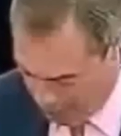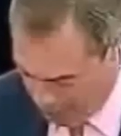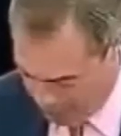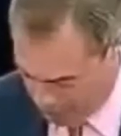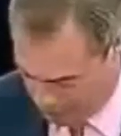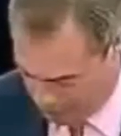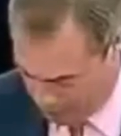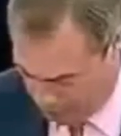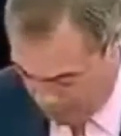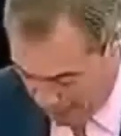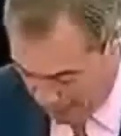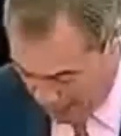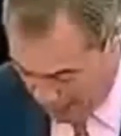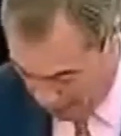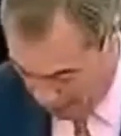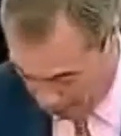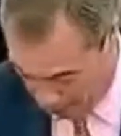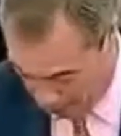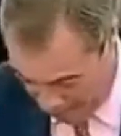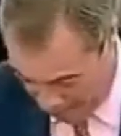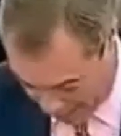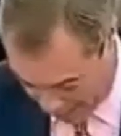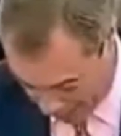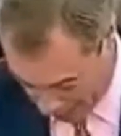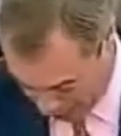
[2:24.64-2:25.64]
uh, compare
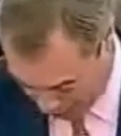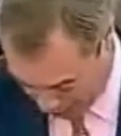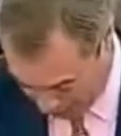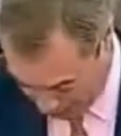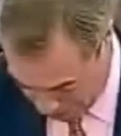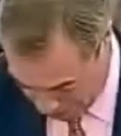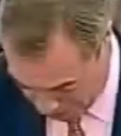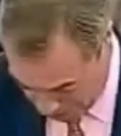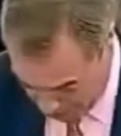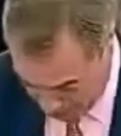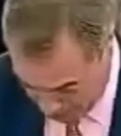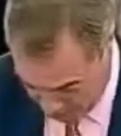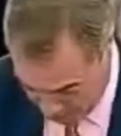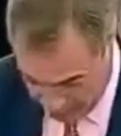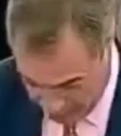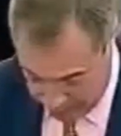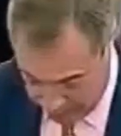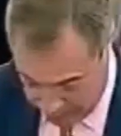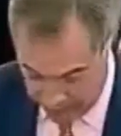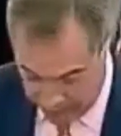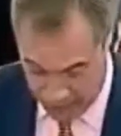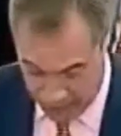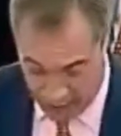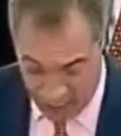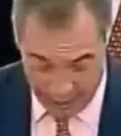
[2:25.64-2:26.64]
your actions and
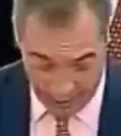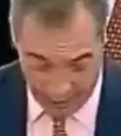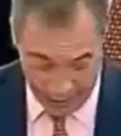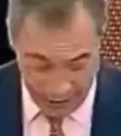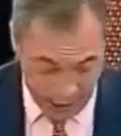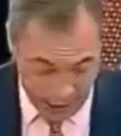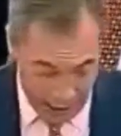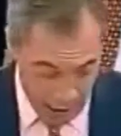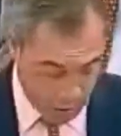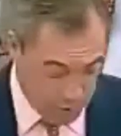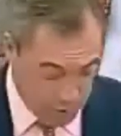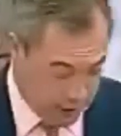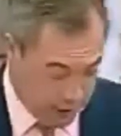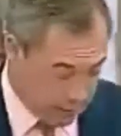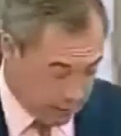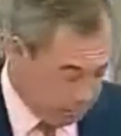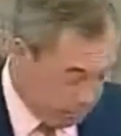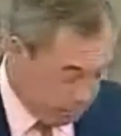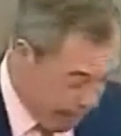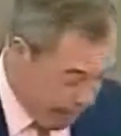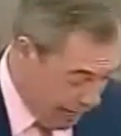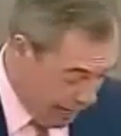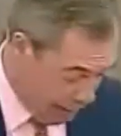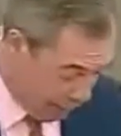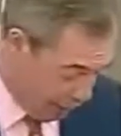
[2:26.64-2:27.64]
say, I can only
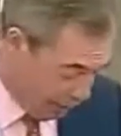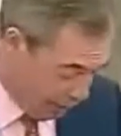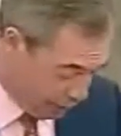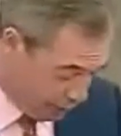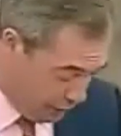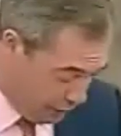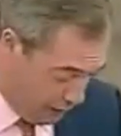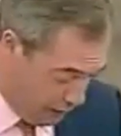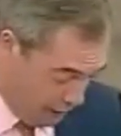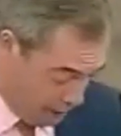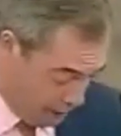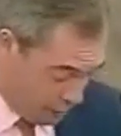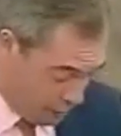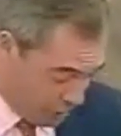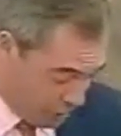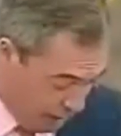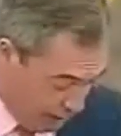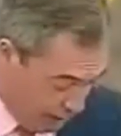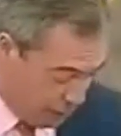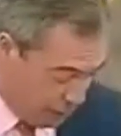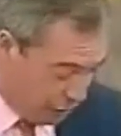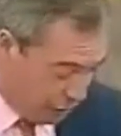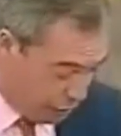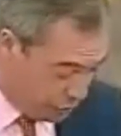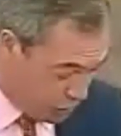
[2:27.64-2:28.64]
compare it to
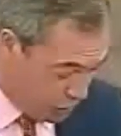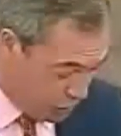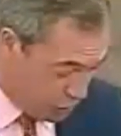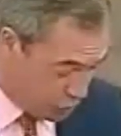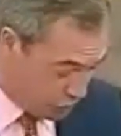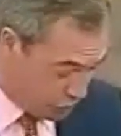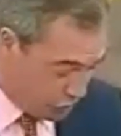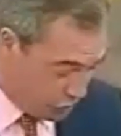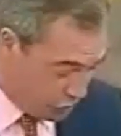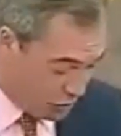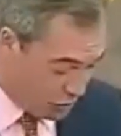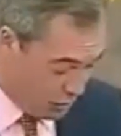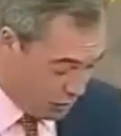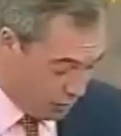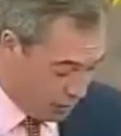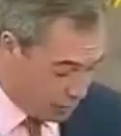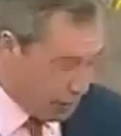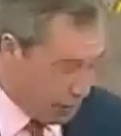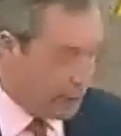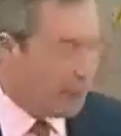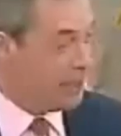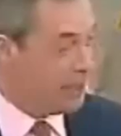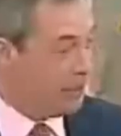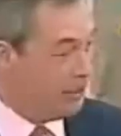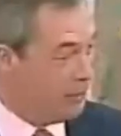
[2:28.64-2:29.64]
some of the decisions
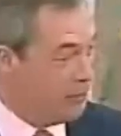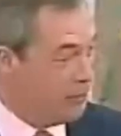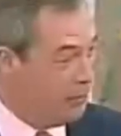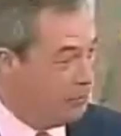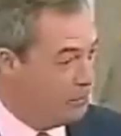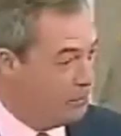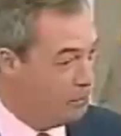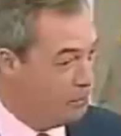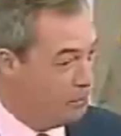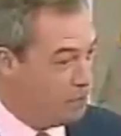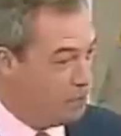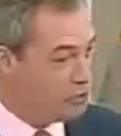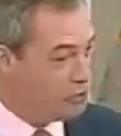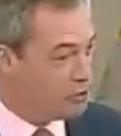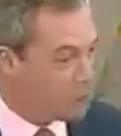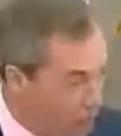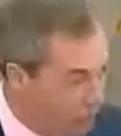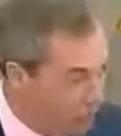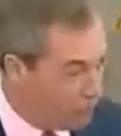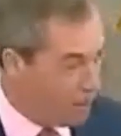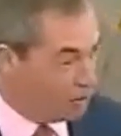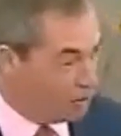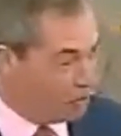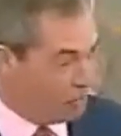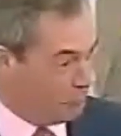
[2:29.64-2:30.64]
taken by the
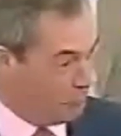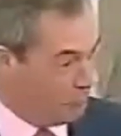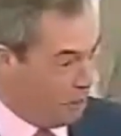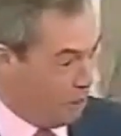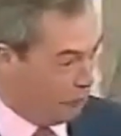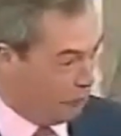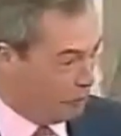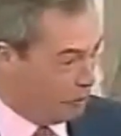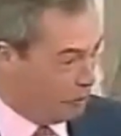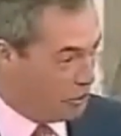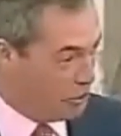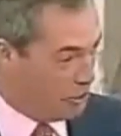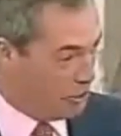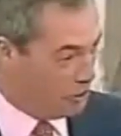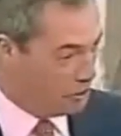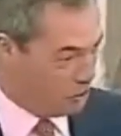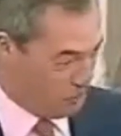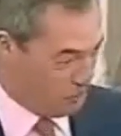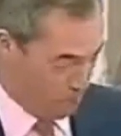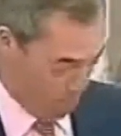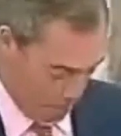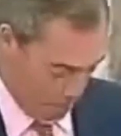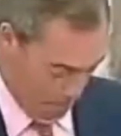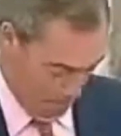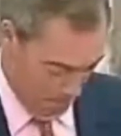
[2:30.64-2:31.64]
Soviet authorities.
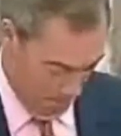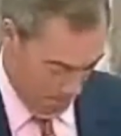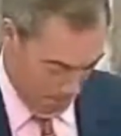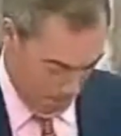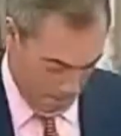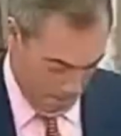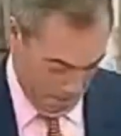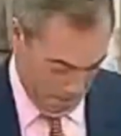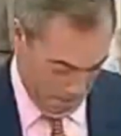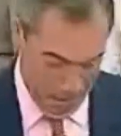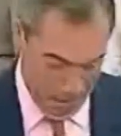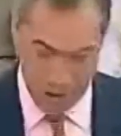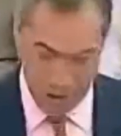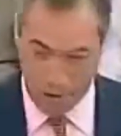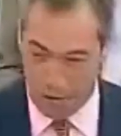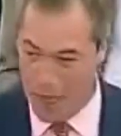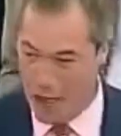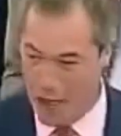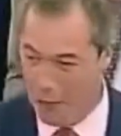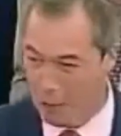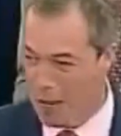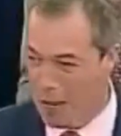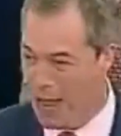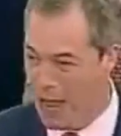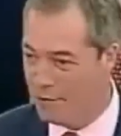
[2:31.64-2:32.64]
And
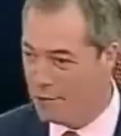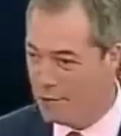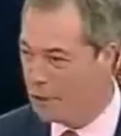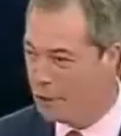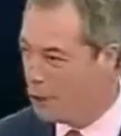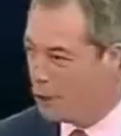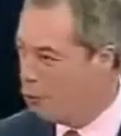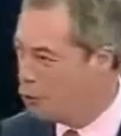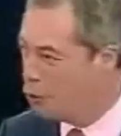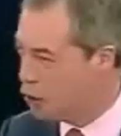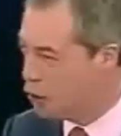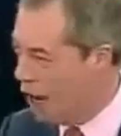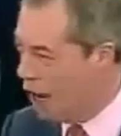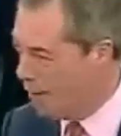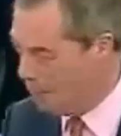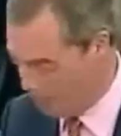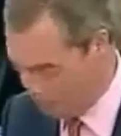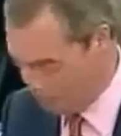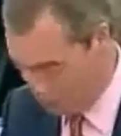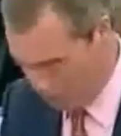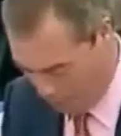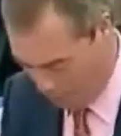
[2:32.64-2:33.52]
then we have a new German